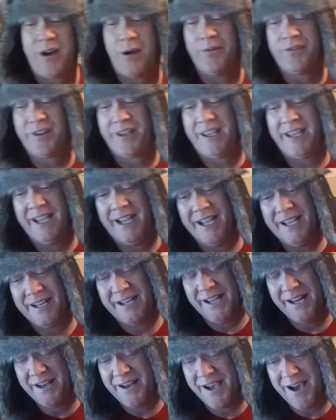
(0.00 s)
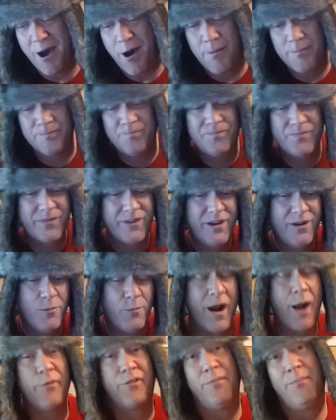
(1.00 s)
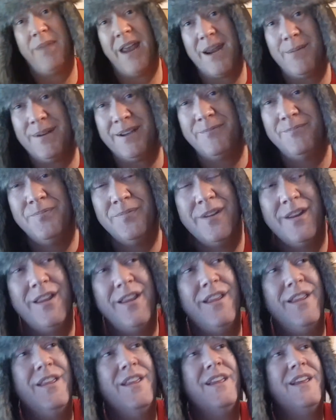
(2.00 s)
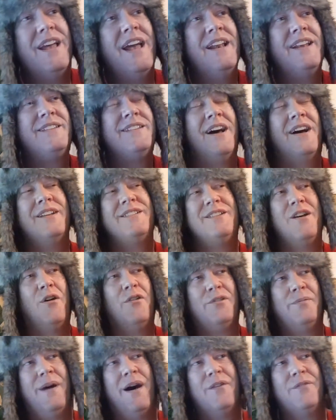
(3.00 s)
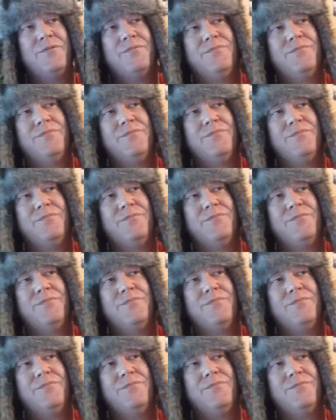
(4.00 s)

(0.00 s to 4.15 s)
I was a kid, and when I was a baby, and until I was about